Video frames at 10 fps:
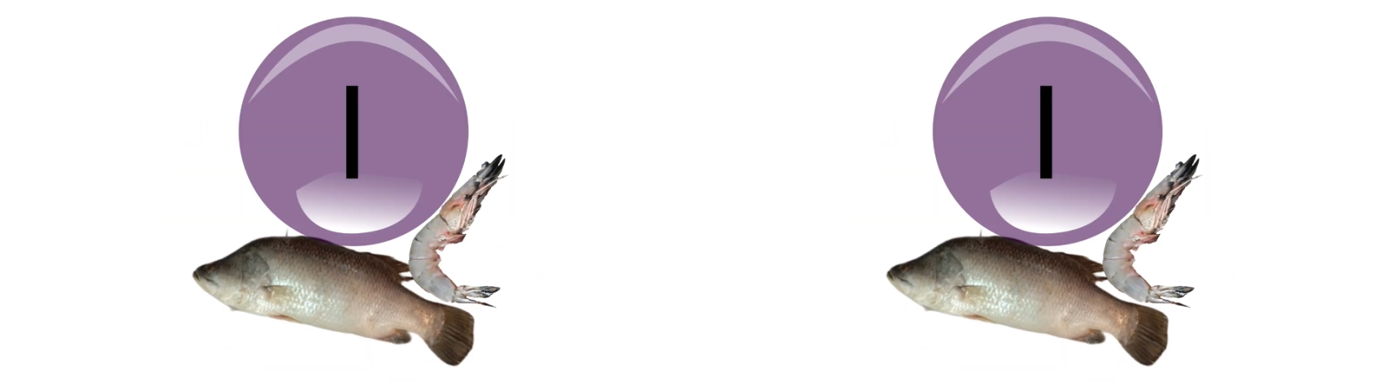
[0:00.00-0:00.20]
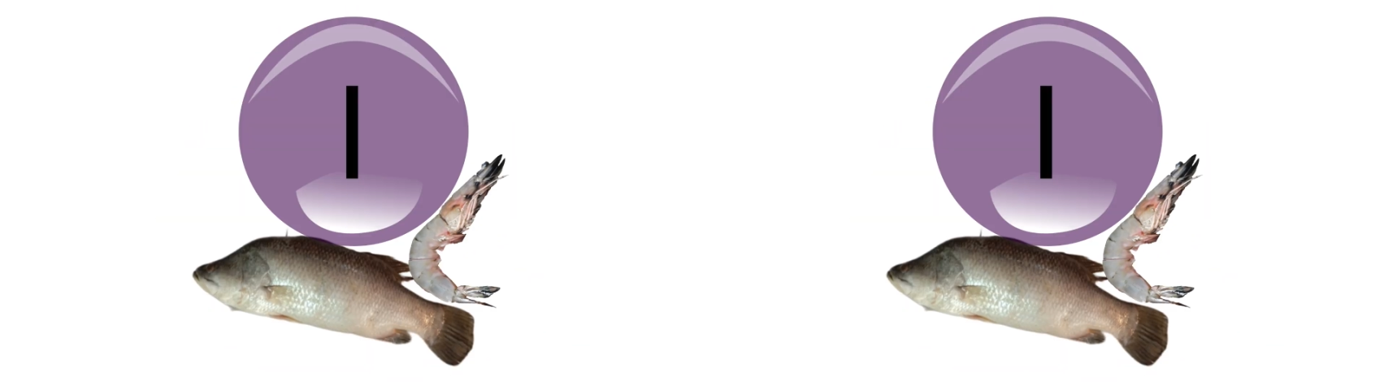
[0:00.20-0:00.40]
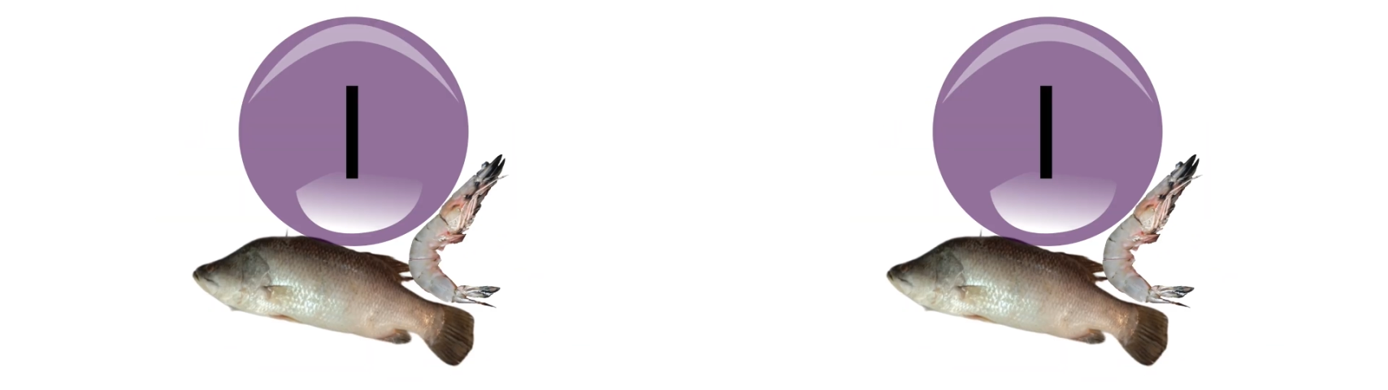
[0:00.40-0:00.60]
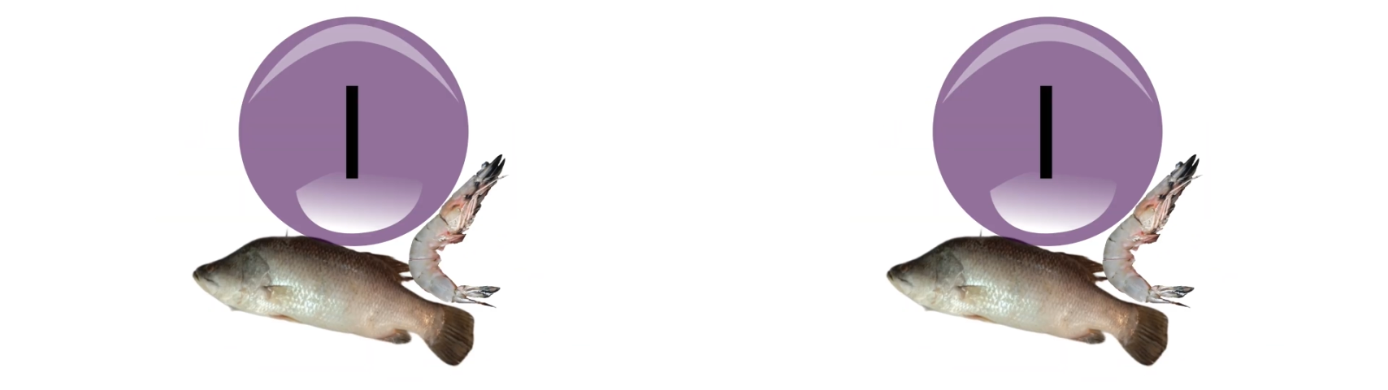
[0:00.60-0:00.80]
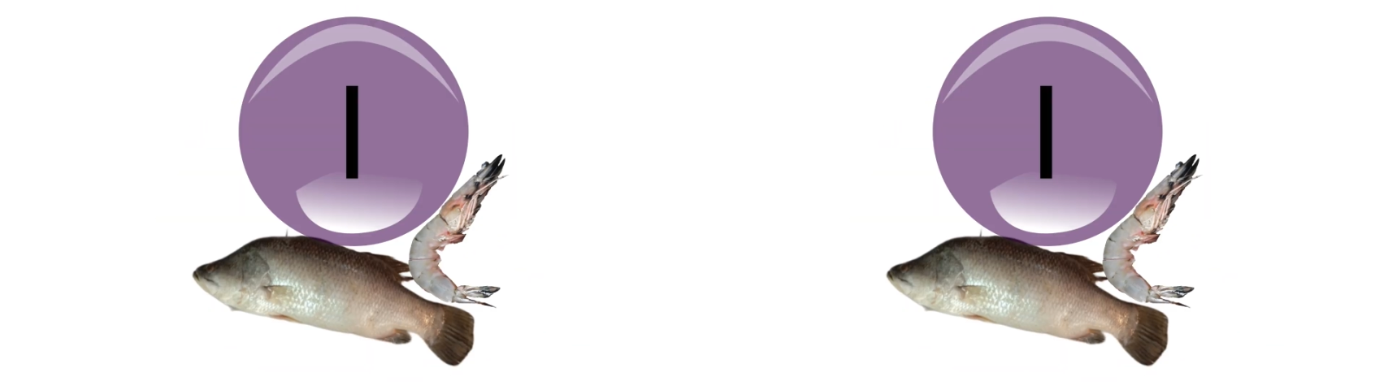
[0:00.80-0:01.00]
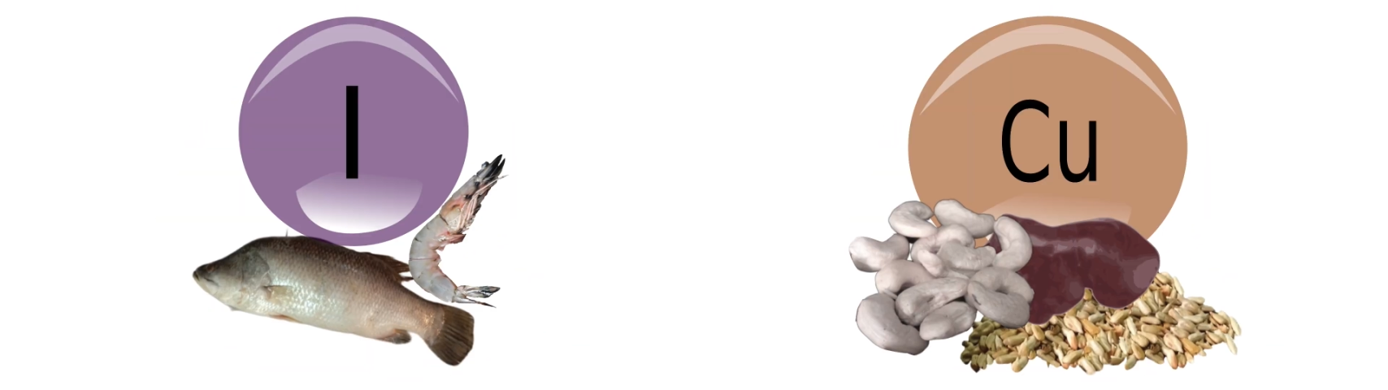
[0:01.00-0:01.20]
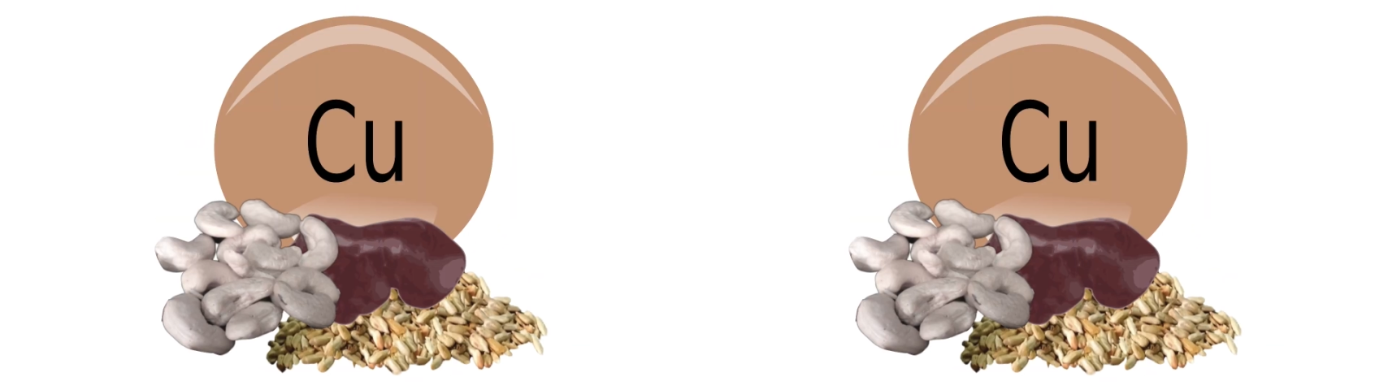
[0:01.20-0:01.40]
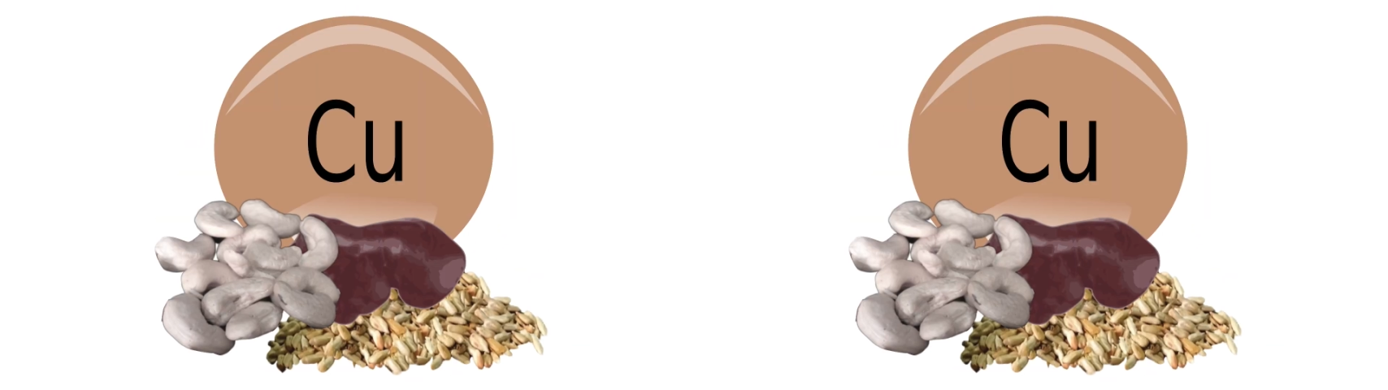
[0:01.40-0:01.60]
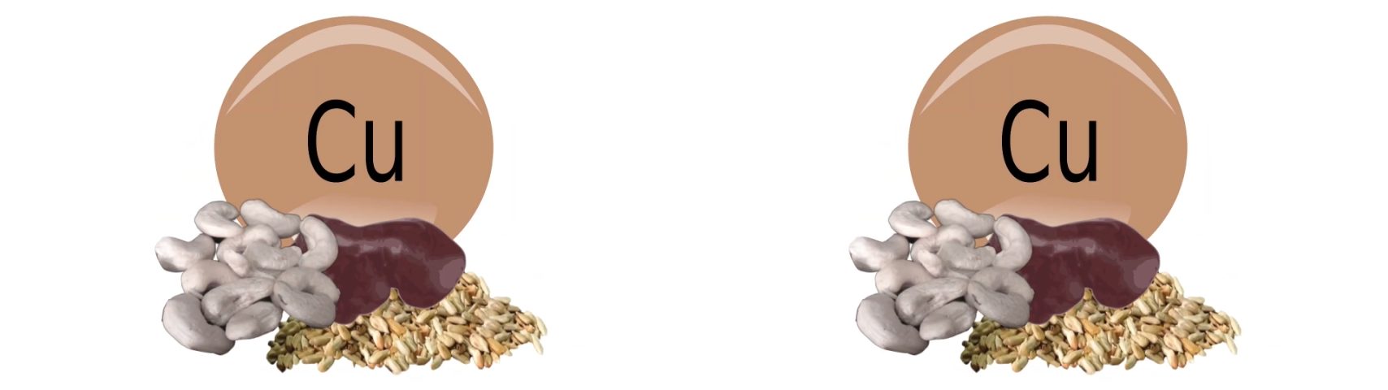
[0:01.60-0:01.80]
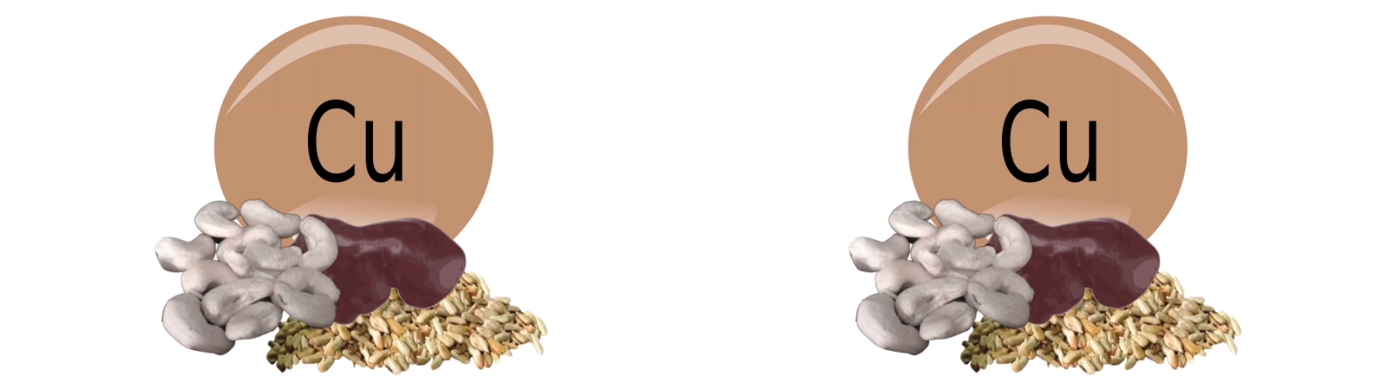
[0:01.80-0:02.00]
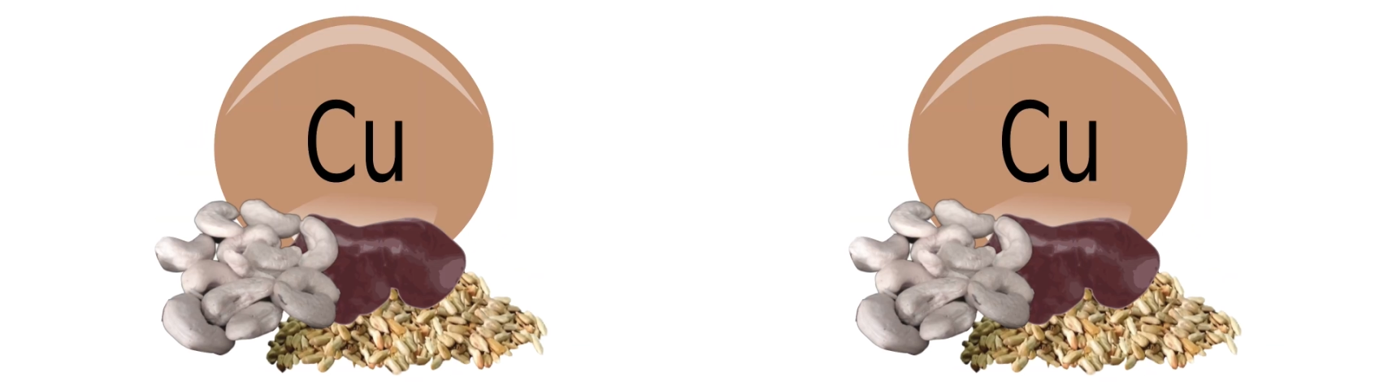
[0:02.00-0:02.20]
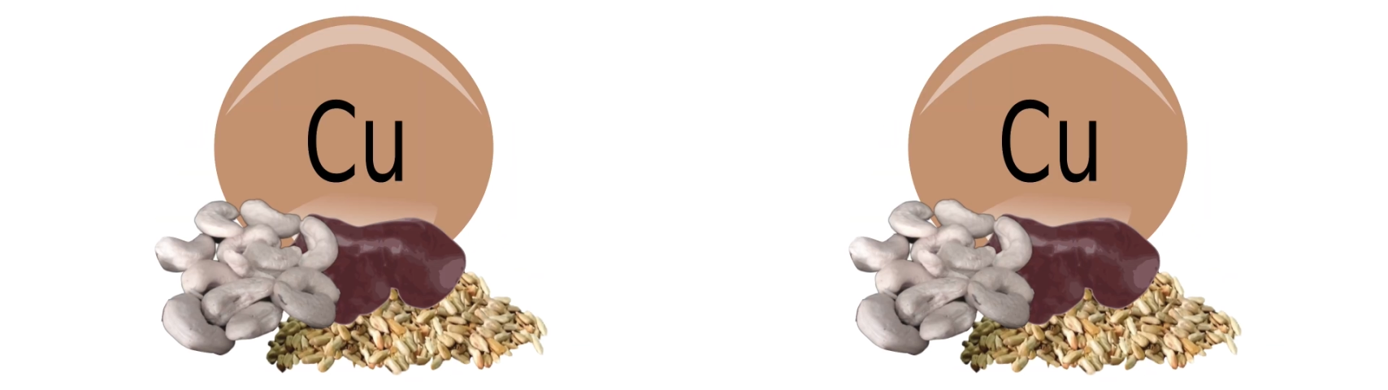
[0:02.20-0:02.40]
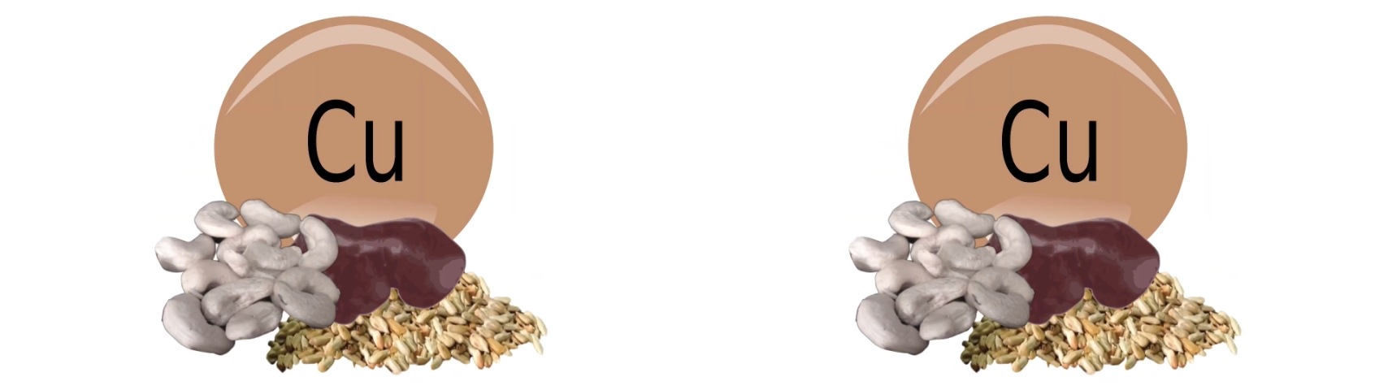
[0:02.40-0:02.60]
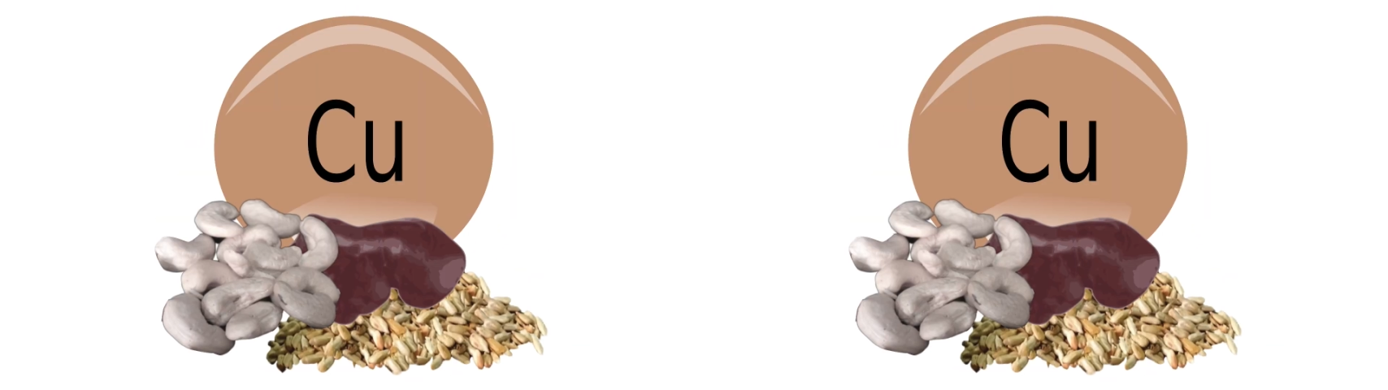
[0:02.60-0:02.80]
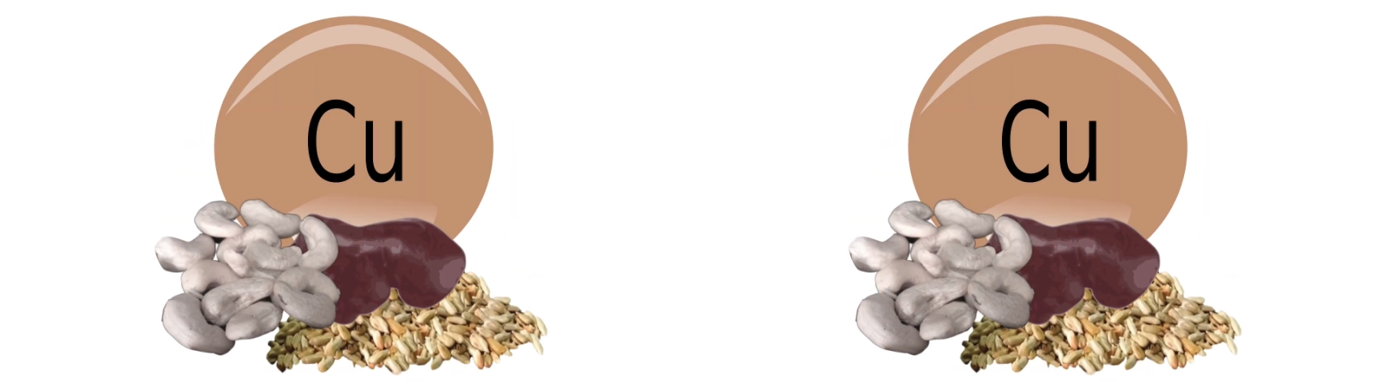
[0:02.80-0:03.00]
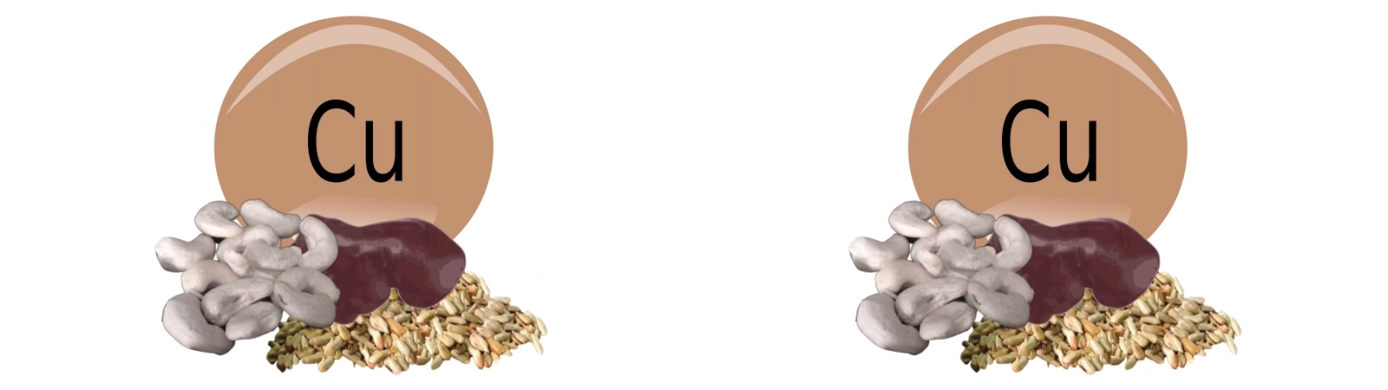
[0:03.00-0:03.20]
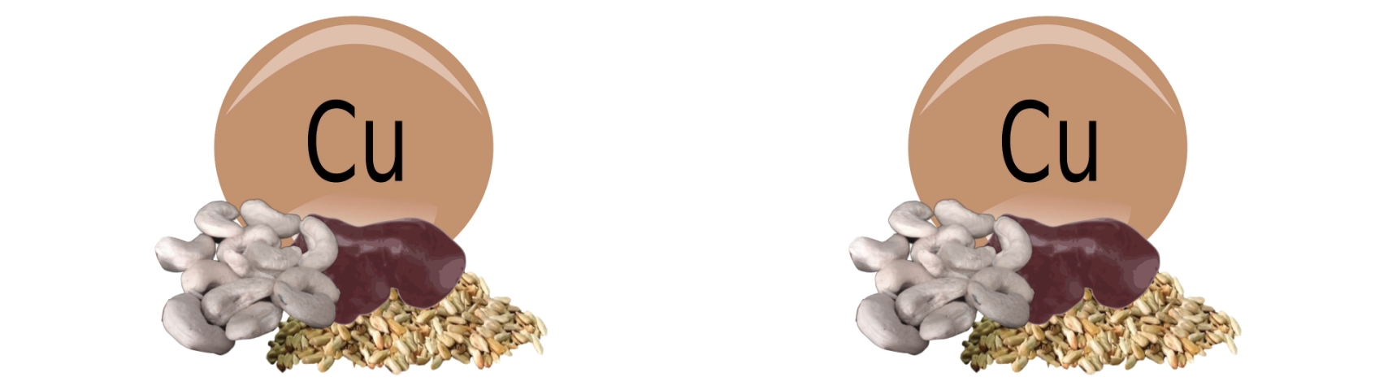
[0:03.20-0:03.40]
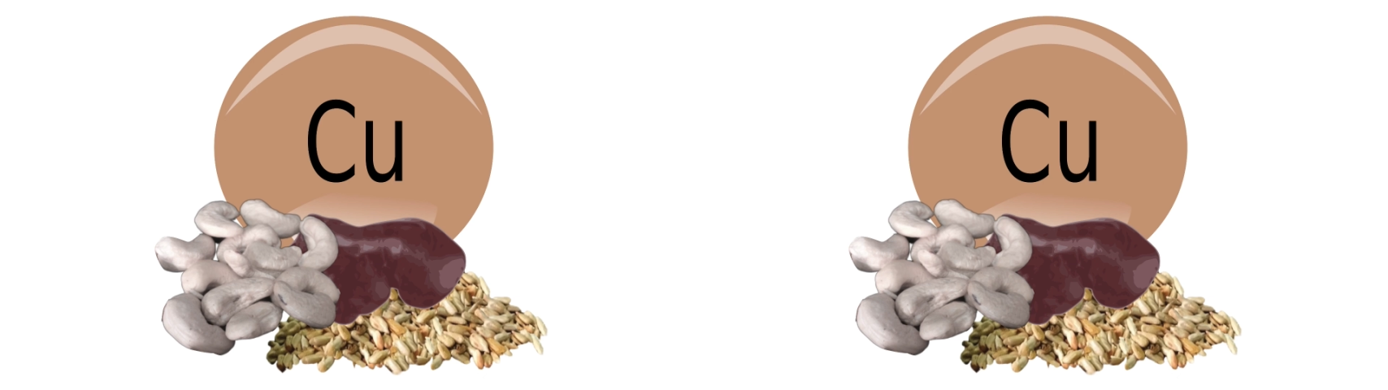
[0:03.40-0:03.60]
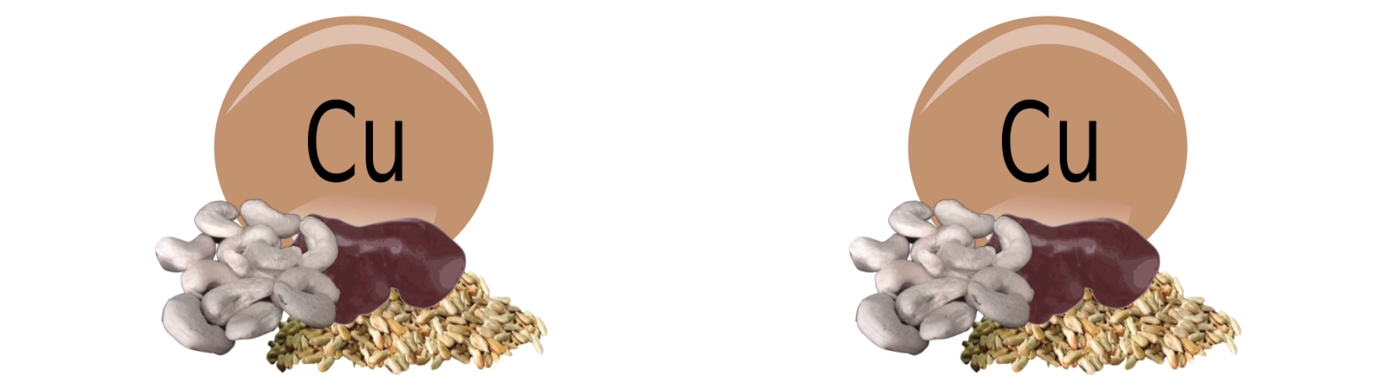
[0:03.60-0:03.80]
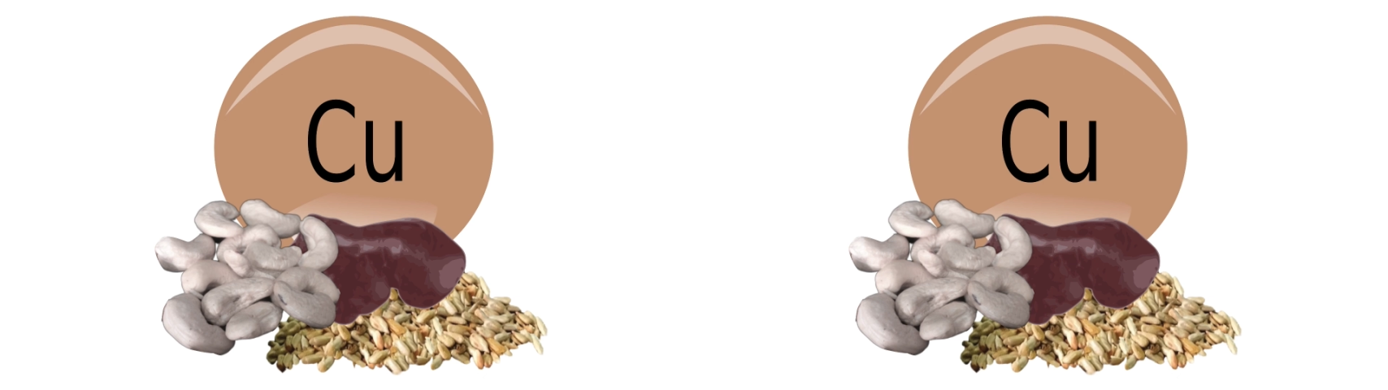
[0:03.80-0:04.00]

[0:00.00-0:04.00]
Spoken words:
Nobody's mouth can be seen.